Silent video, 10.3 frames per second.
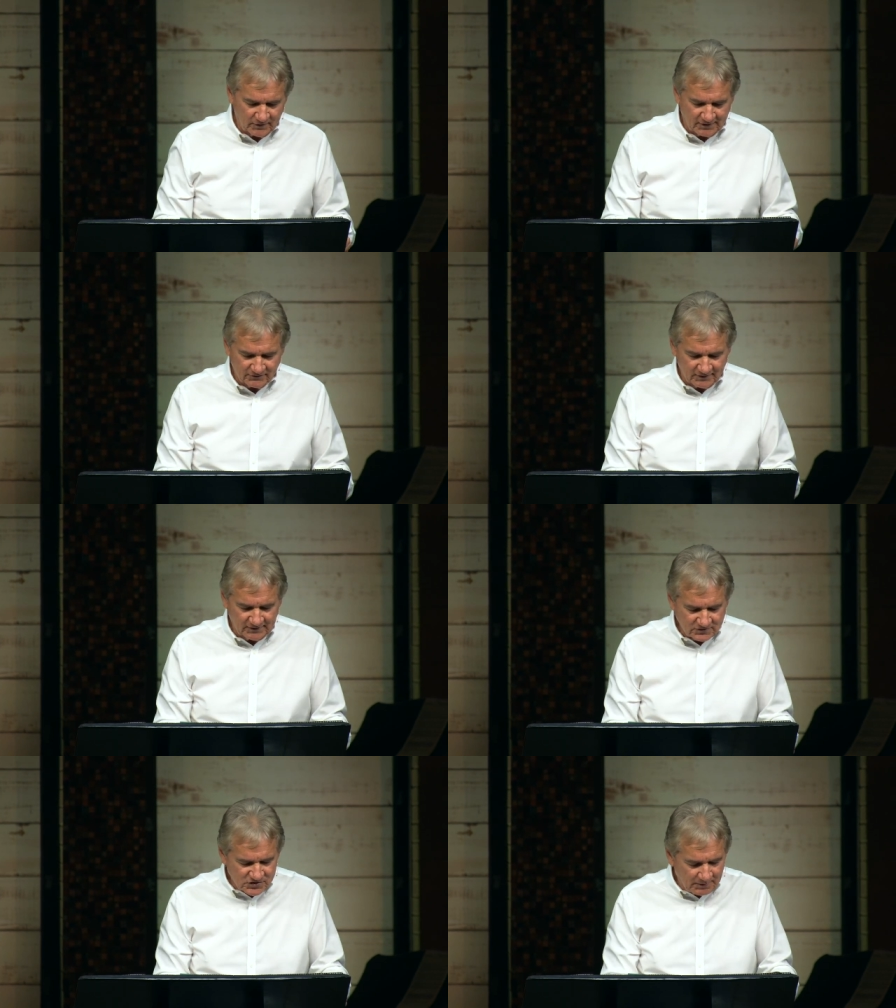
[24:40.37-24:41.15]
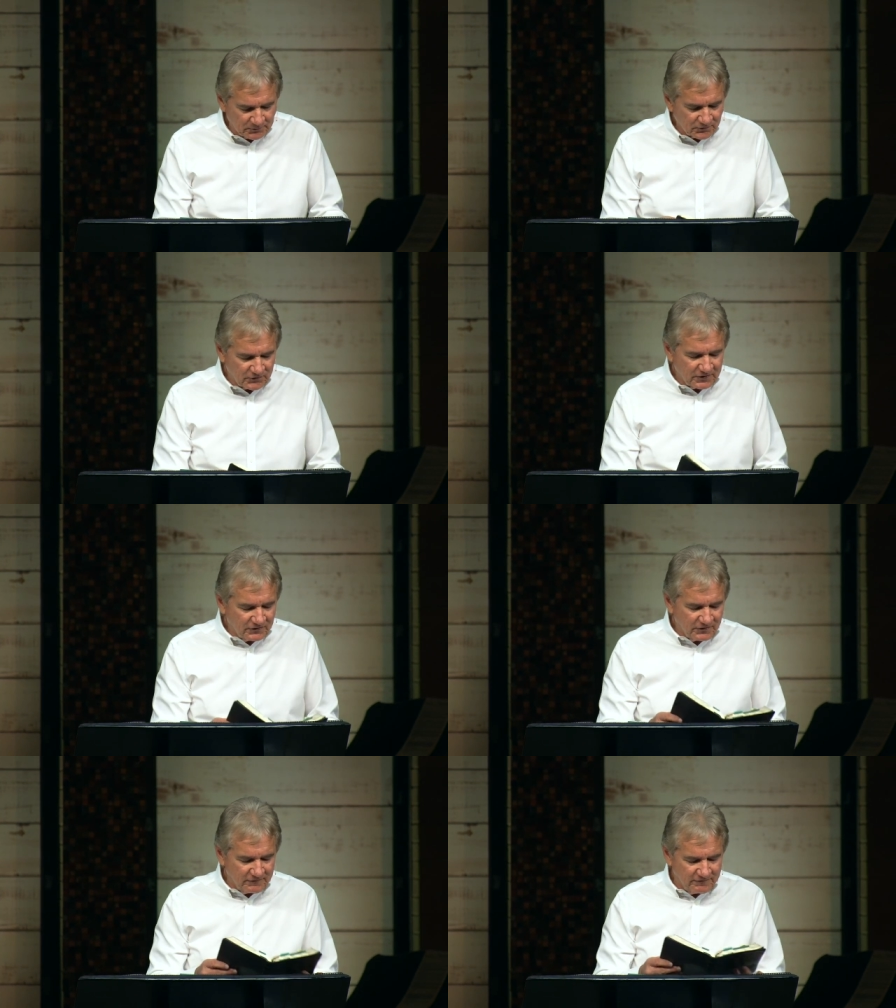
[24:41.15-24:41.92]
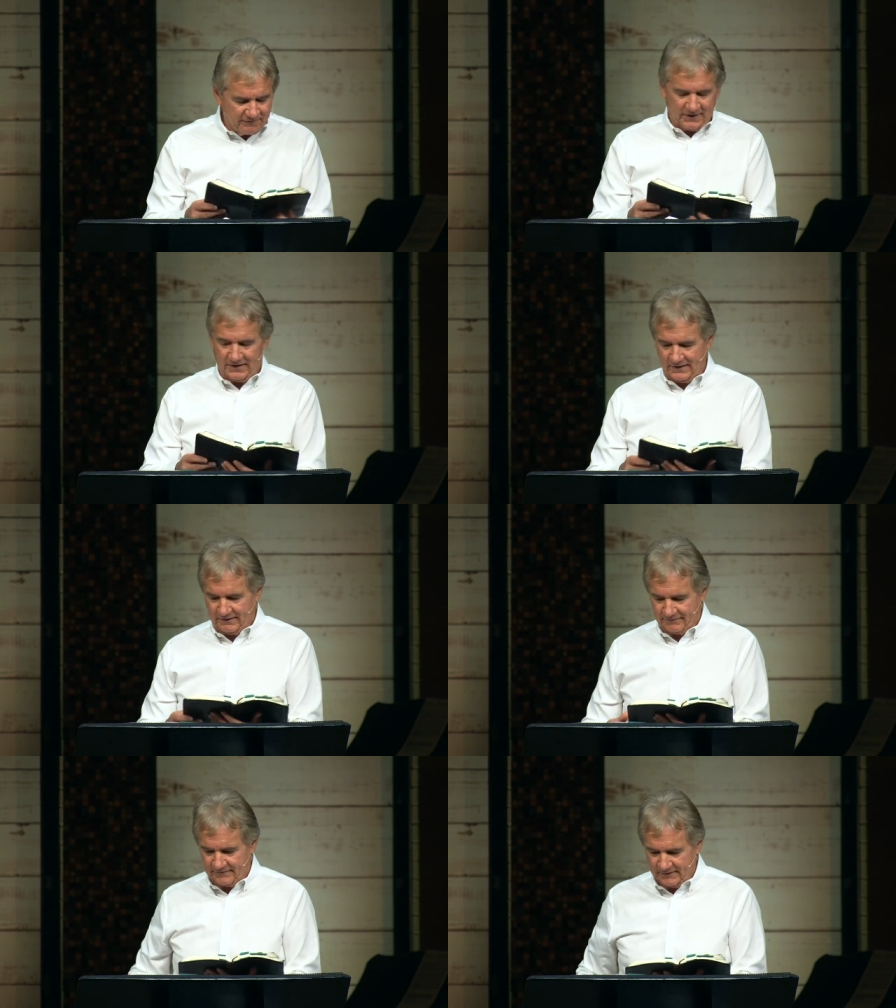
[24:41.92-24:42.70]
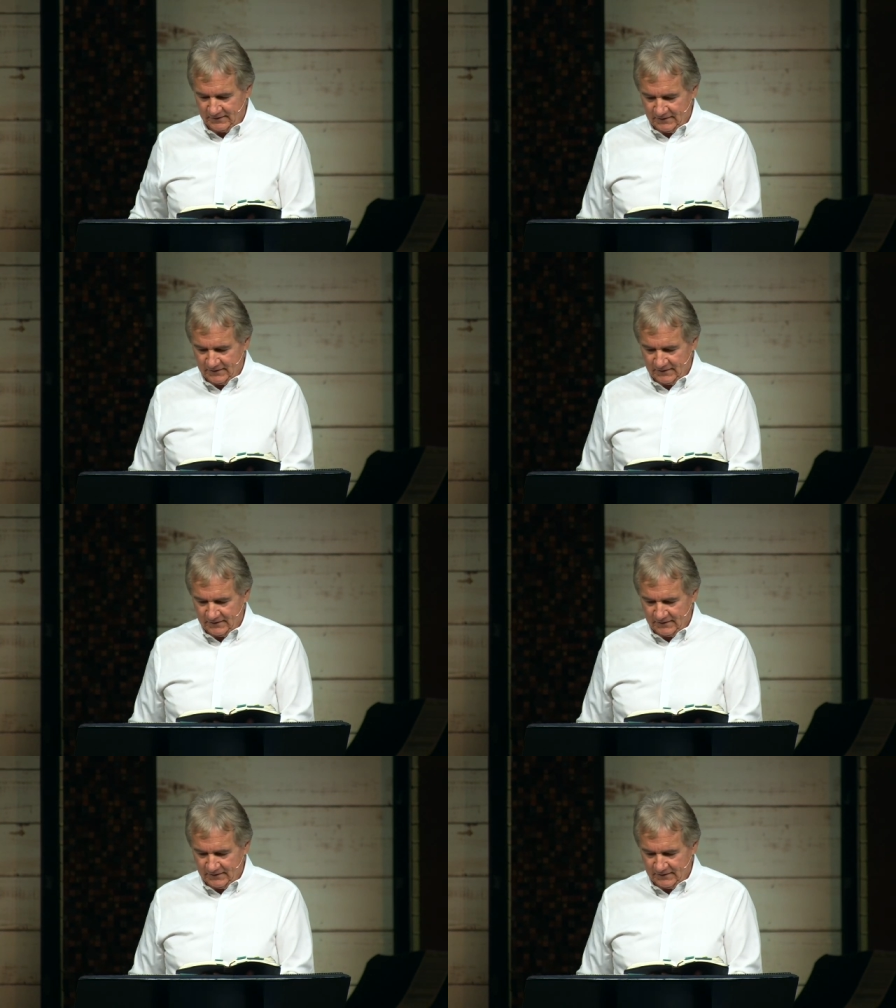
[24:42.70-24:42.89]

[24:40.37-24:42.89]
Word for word: in Isaiah chapter 65.